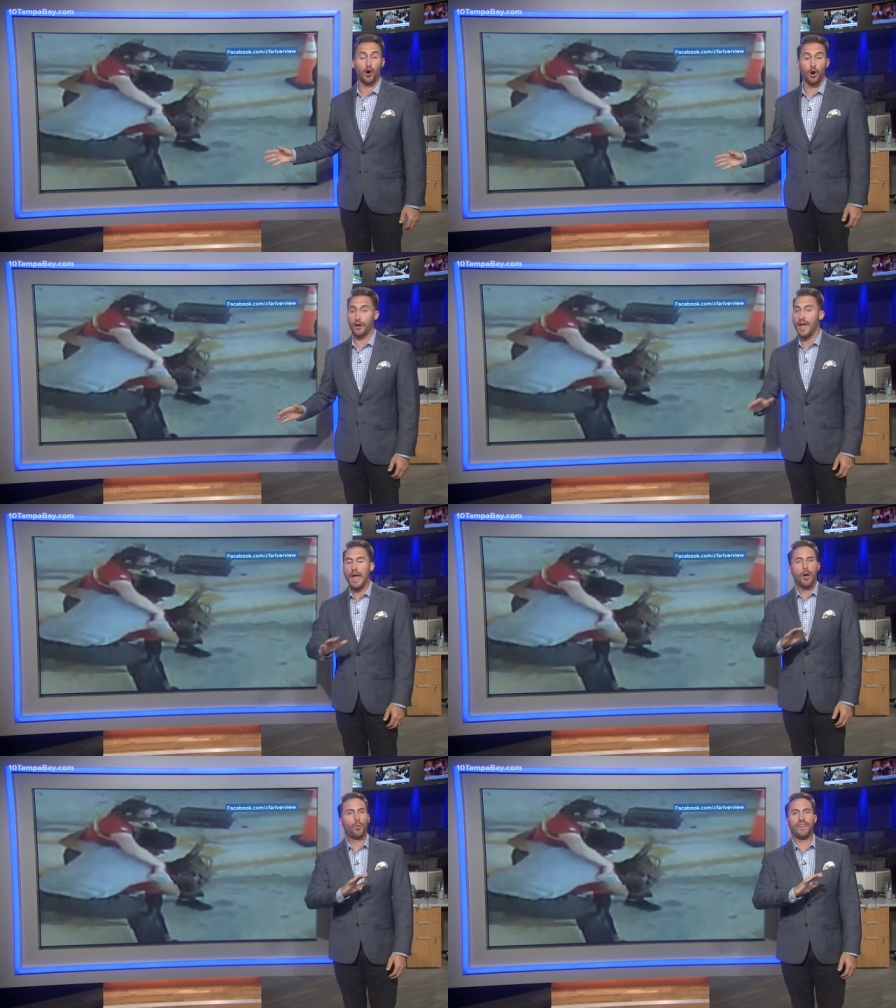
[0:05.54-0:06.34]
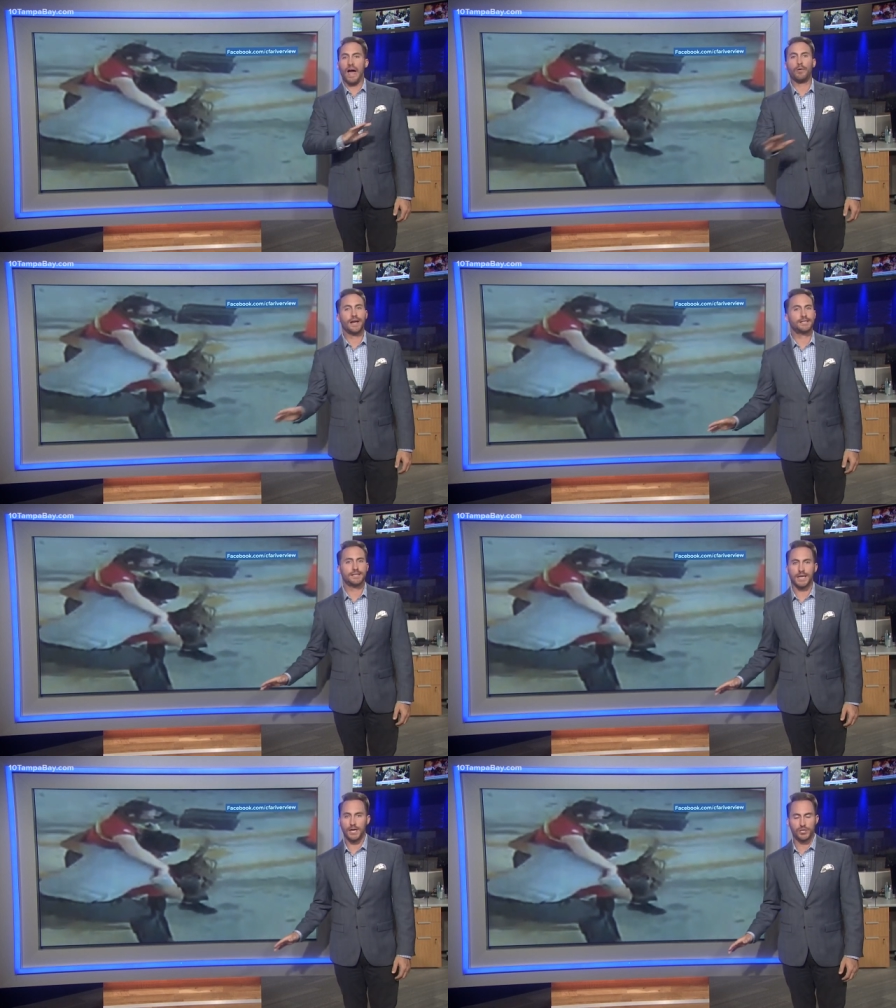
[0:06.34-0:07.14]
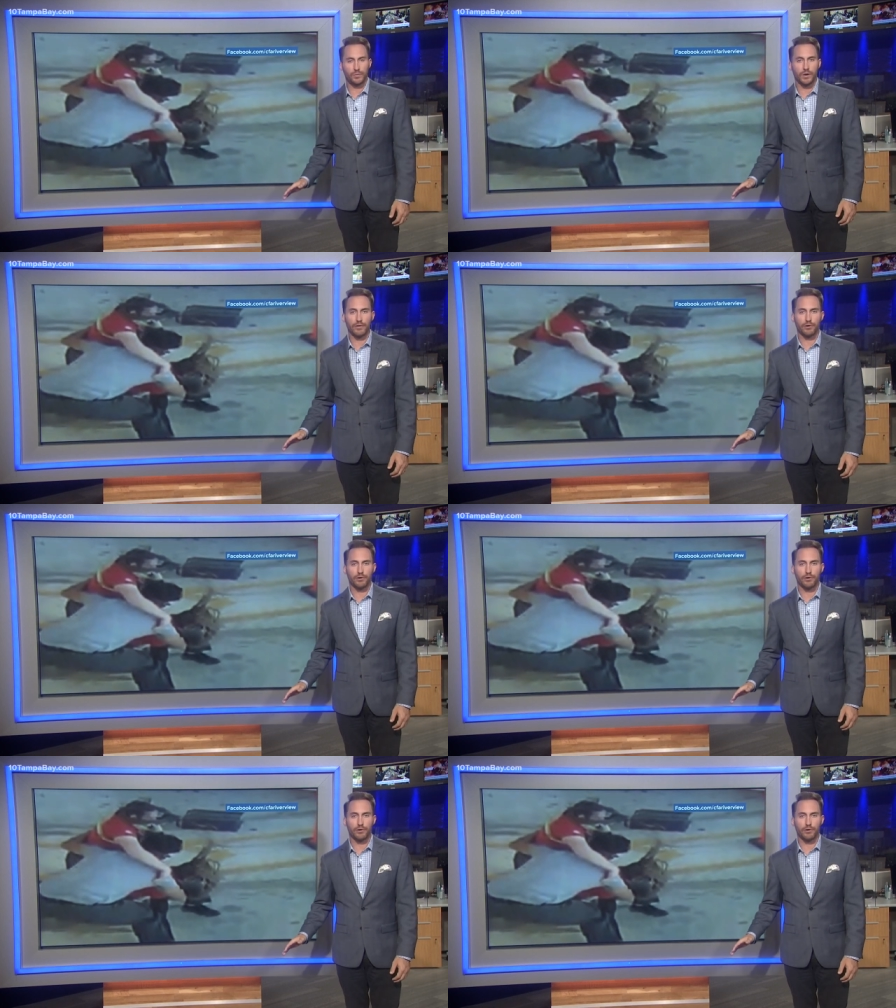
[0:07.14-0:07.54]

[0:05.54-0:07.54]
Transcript: guard. Without hesitation, one of their